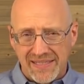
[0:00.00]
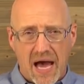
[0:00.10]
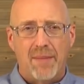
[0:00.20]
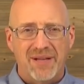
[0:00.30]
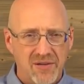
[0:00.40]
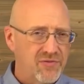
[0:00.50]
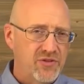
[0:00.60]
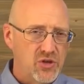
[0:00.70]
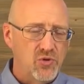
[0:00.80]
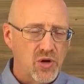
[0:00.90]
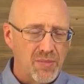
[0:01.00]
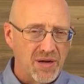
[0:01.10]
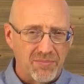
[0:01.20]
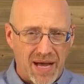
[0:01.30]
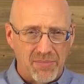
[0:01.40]
dominant view
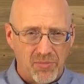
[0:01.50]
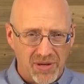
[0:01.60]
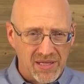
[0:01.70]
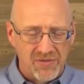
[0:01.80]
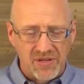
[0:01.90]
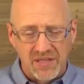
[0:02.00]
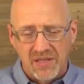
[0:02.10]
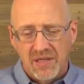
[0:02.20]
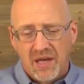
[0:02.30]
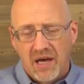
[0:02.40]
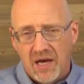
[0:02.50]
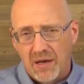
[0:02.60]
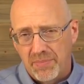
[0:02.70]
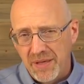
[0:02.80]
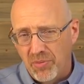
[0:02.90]
among Bible believing
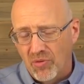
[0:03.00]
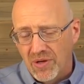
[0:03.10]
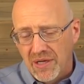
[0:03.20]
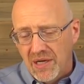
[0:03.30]
uh, people.